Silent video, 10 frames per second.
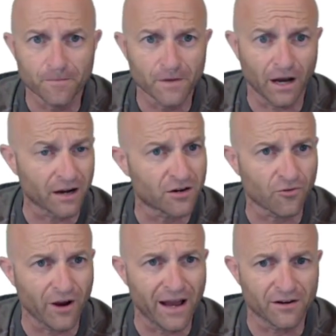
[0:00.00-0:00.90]

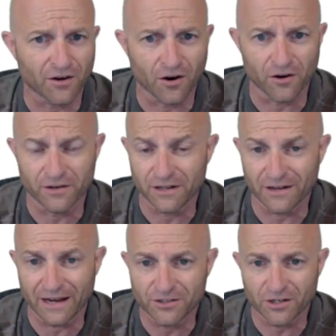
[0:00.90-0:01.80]
Cred Earn.
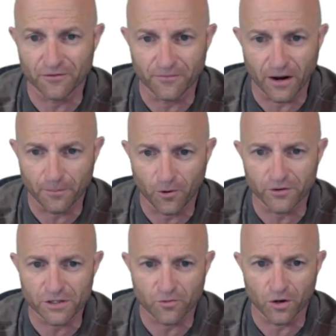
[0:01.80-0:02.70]
I should have pulled
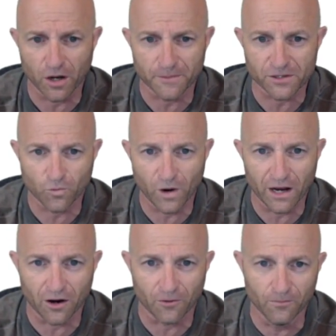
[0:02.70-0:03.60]
this one up as
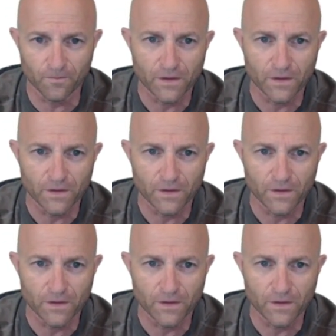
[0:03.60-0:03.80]
well.